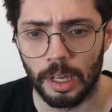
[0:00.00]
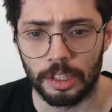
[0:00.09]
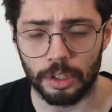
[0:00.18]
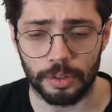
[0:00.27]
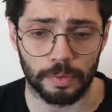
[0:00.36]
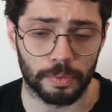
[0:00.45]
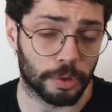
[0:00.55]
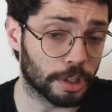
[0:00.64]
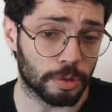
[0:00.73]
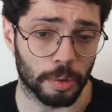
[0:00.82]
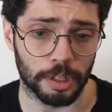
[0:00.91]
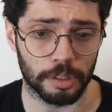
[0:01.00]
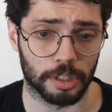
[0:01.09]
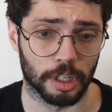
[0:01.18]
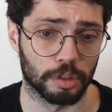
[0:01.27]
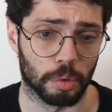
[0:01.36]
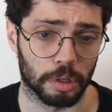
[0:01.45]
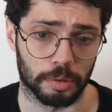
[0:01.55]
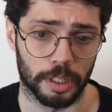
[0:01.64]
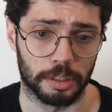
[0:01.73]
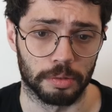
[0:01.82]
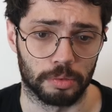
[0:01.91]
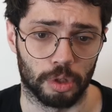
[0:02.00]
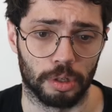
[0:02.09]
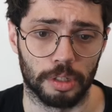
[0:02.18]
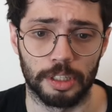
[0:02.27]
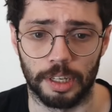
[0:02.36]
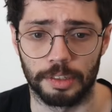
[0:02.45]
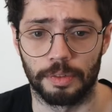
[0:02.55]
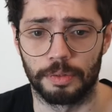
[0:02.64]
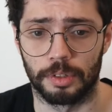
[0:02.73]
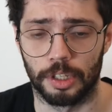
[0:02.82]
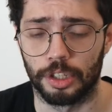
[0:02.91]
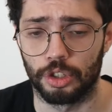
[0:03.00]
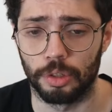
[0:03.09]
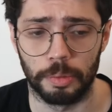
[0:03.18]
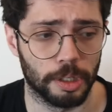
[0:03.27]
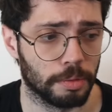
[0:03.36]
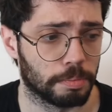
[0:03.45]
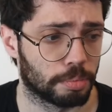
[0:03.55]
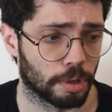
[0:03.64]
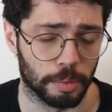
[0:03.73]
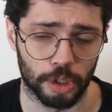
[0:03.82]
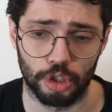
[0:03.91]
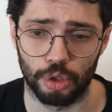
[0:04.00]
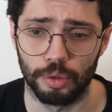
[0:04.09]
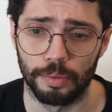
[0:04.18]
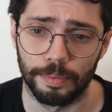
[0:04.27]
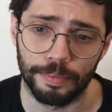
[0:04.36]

So for this one, it does work, right? So the size of this should be pretty much 2.